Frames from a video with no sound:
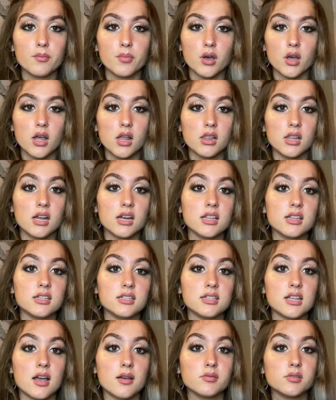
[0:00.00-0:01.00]
But a lot of the
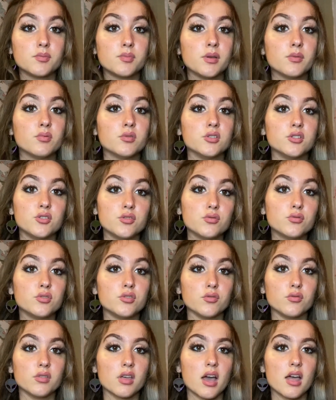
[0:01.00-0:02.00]
times people do
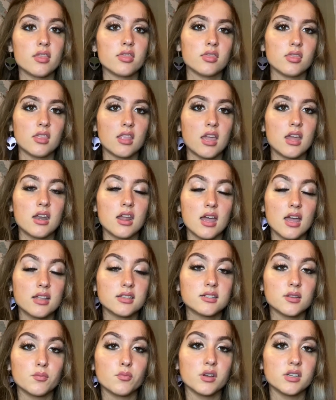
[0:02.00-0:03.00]
do that, and, and it
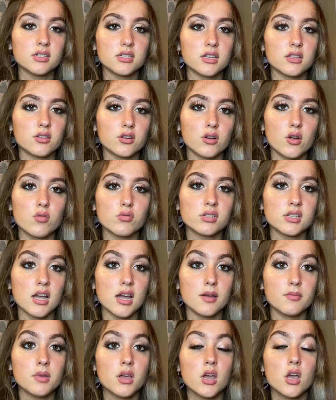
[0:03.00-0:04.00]
ends up wasting their own
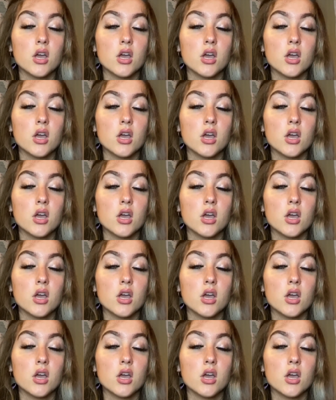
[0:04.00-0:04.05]
time.